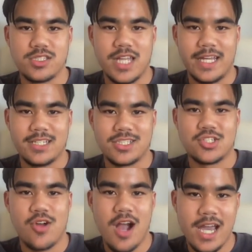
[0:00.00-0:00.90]
like
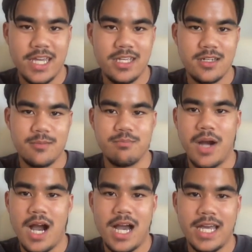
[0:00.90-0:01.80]
try,
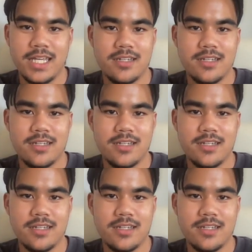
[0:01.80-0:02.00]
buy,